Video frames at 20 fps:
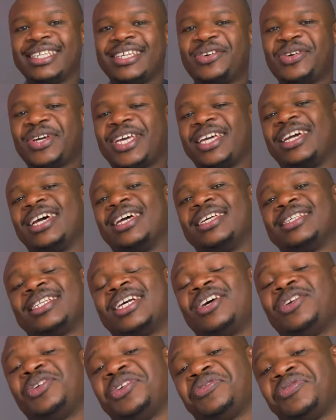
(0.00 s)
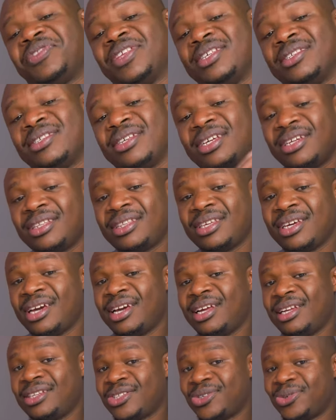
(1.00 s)
Okay guys, now if there's anything
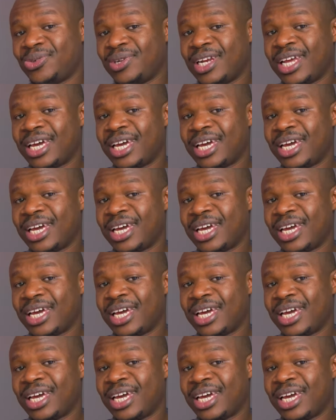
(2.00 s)
else you would